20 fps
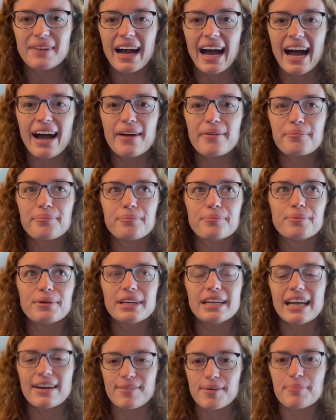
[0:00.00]
I would
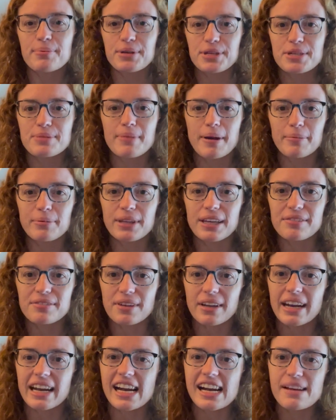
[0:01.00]
never push my beliefs
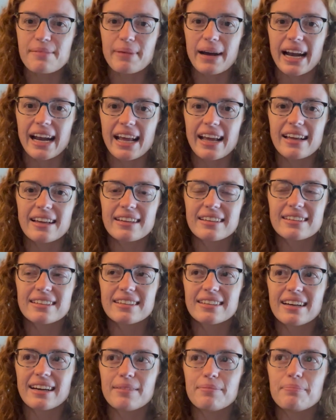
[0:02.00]
on anybody,
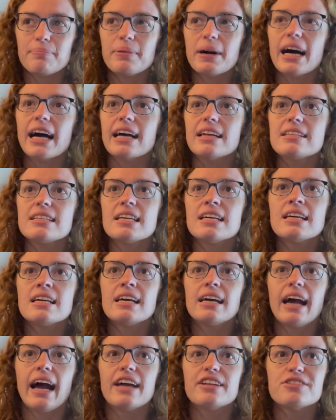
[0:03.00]
but
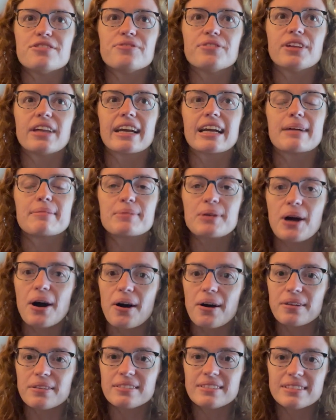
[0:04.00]
I do feel like I'm
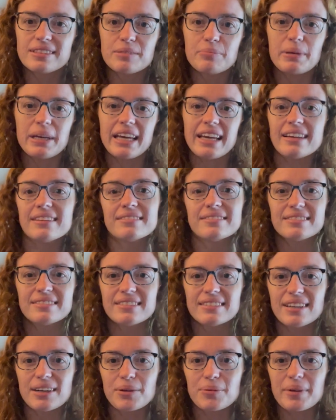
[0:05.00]
called to be
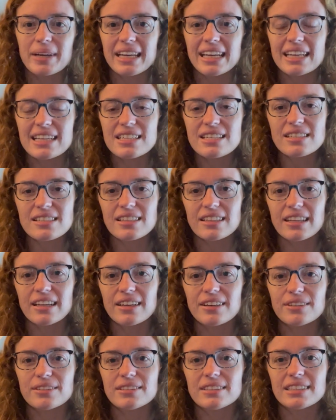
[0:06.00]
a witness to
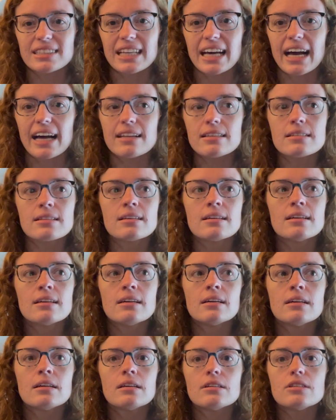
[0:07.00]
those that
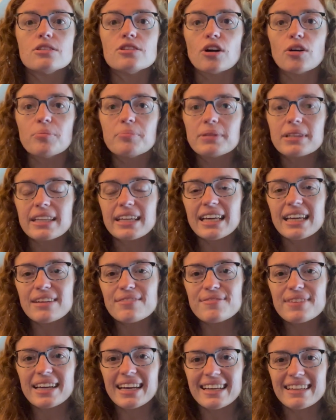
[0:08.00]
don't
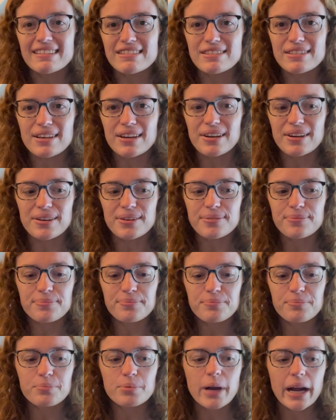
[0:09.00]
believe. And so
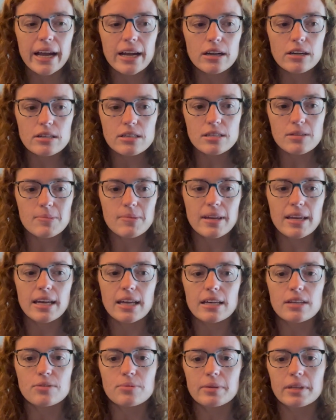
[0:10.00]
prayer to me
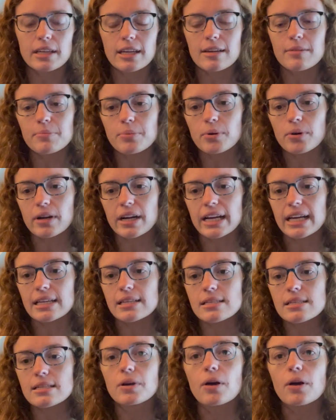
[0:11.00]
is really important.